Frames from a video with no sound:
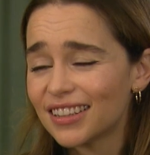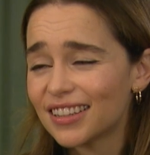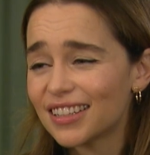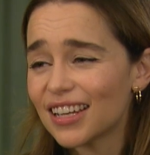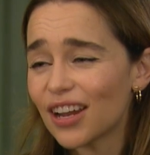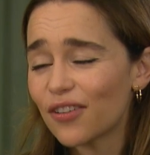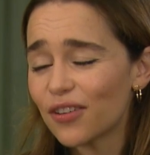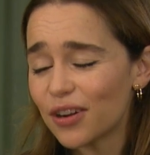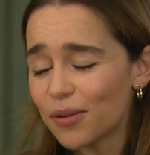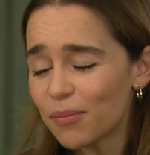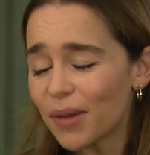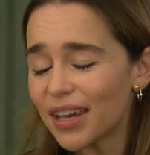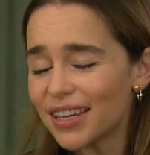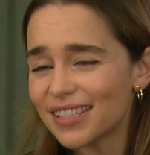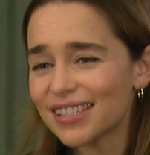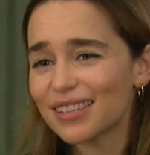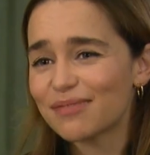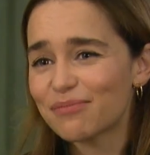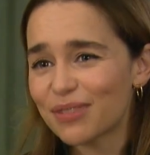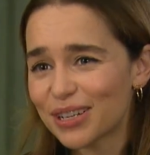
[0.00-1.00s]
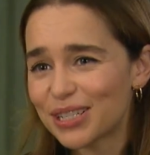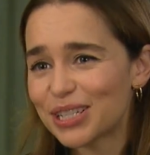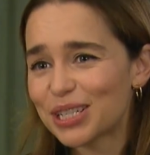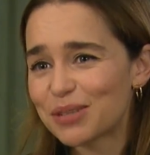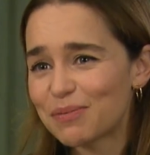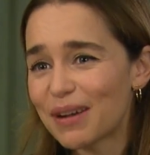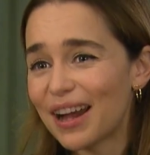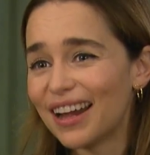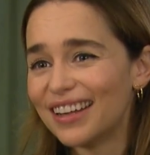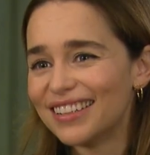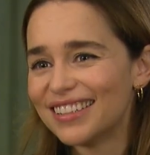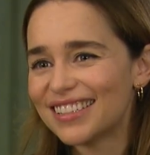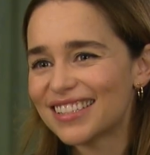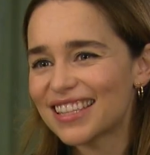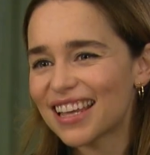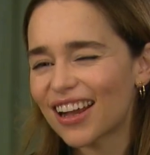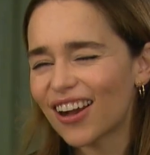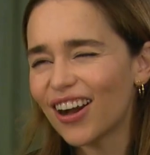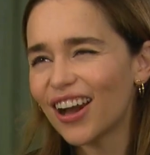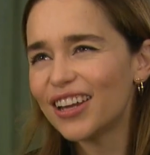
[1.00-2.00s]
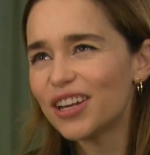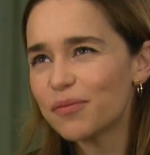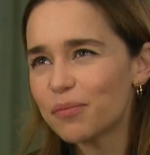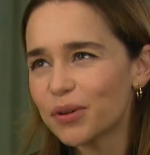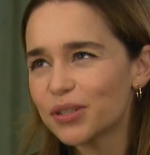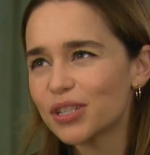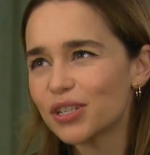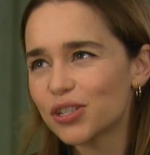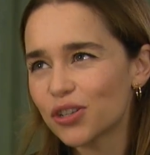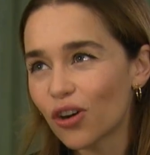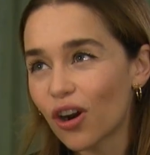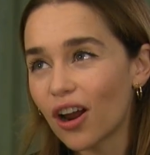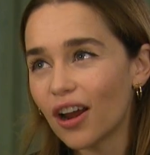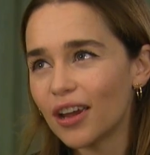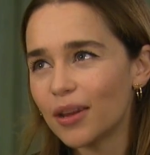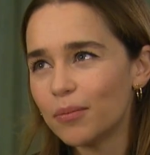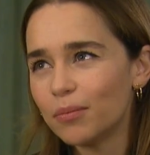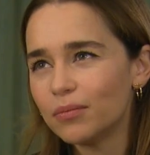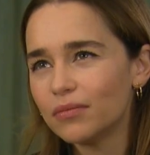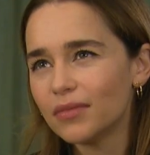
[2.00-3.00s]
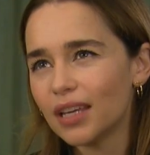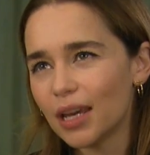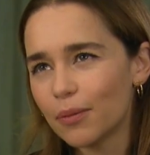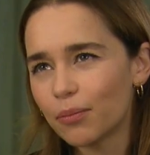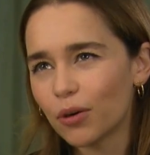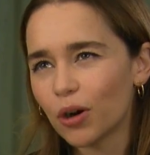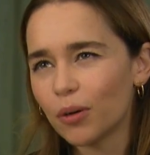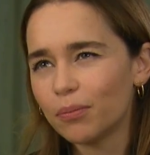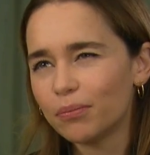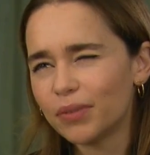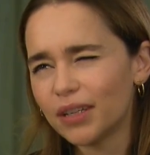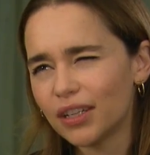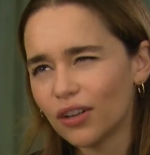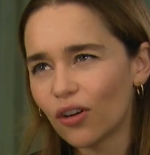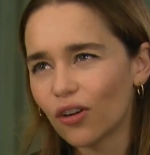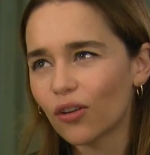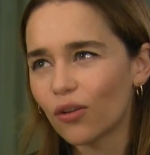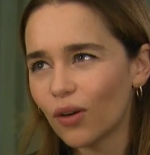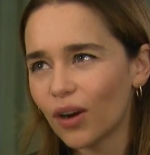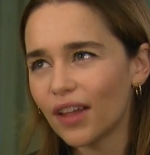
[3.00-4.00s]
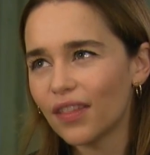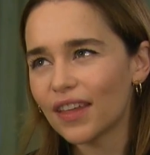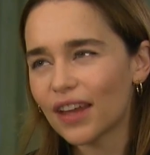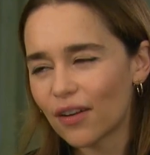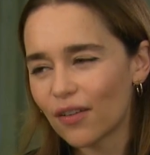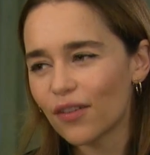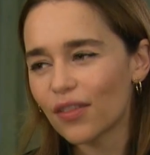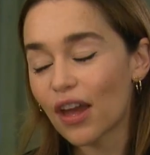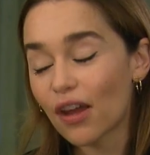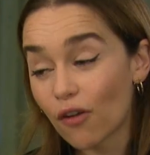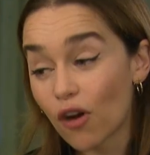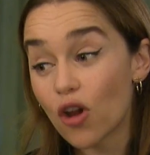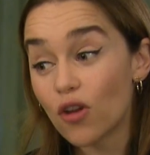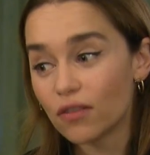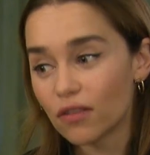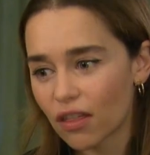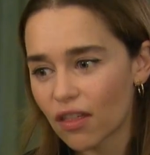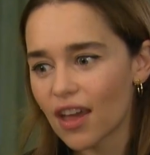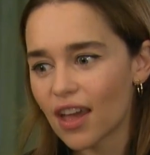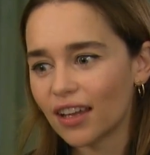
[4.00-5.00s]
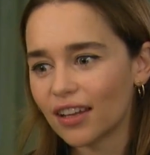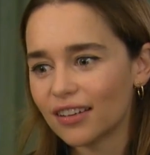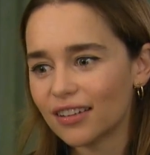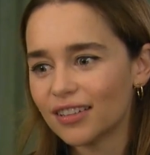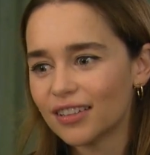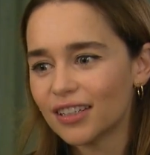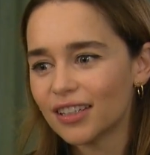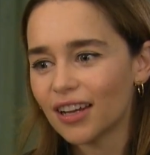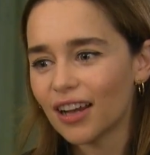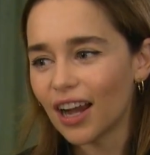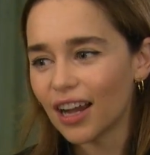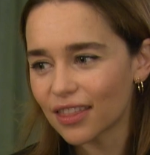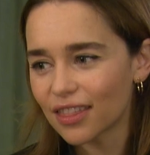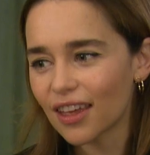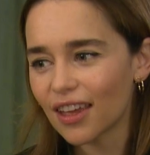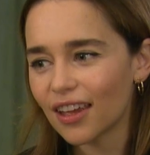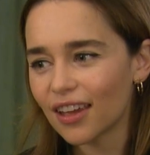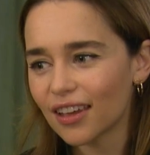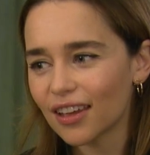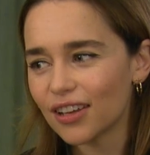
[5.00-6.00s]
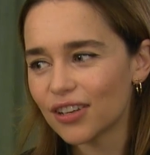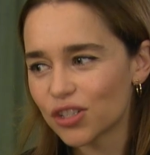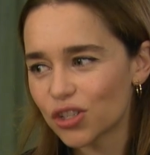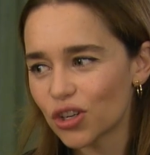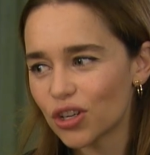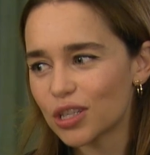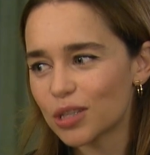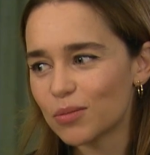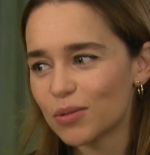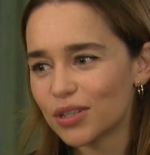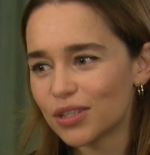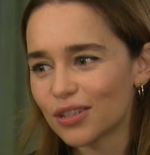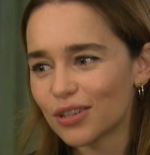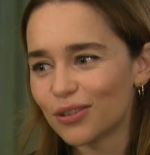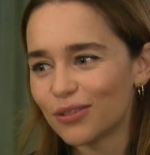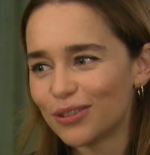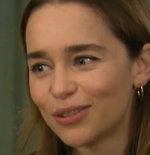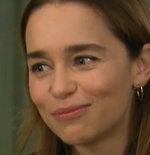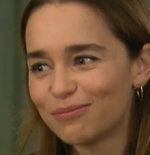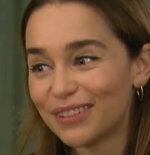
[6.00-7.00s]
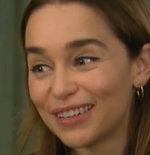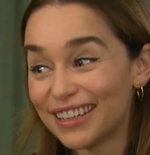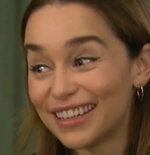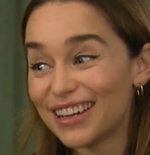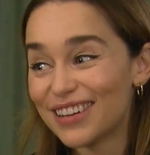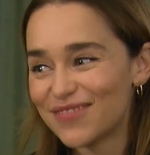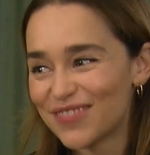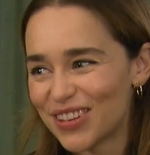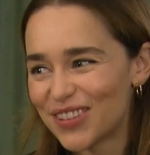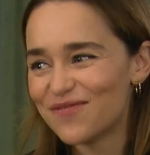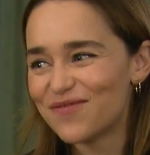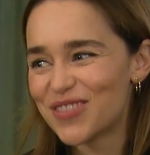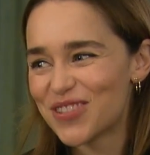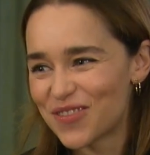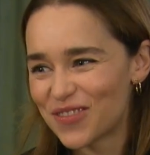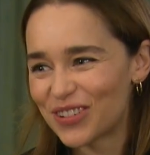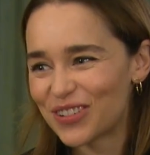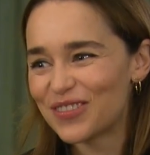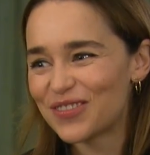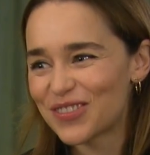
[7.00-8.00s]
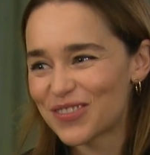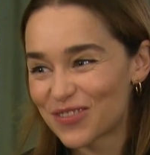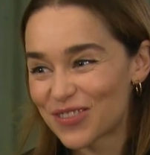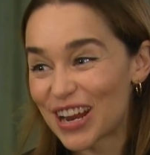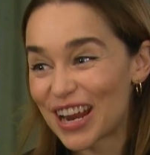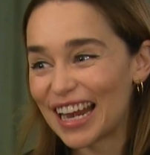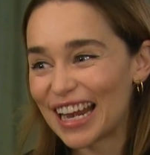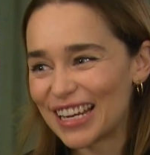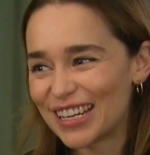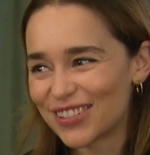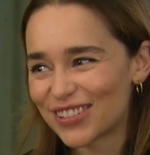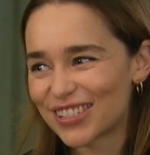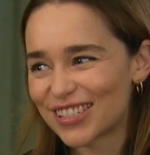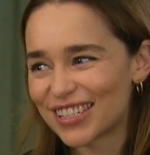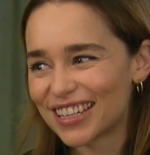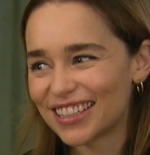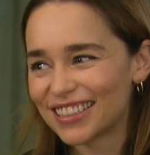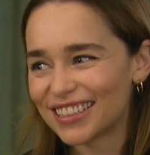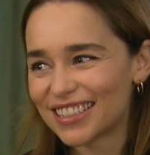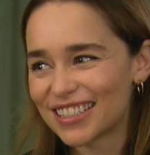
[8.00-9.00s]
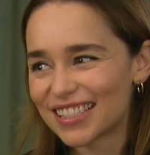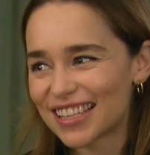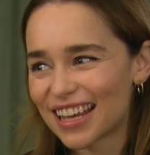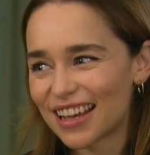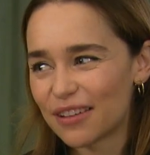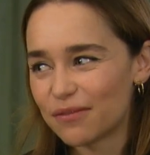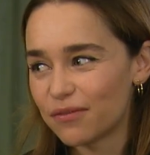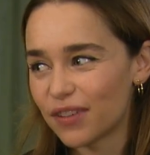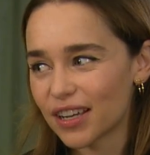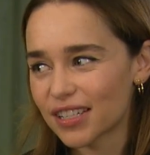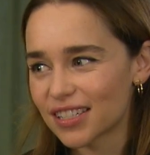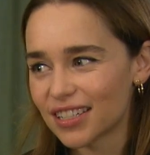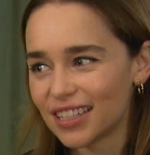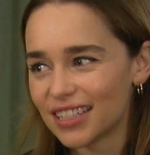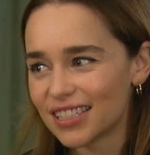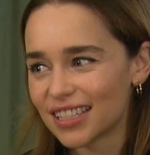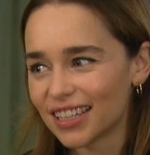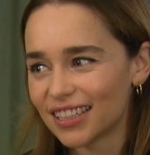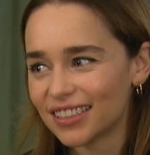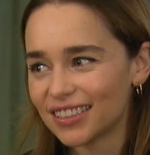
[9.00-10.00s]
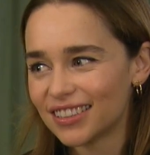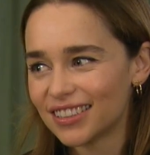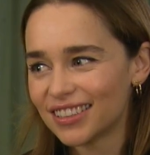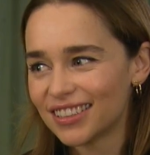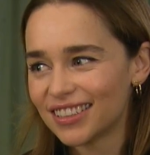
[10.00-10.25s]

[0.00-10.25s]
They're an amazing British band. Okay. They're kind of British grime hip hop, but not quite, they're their own thing. I think a Streets musical would be a movie would be really interesting because they're fascinating.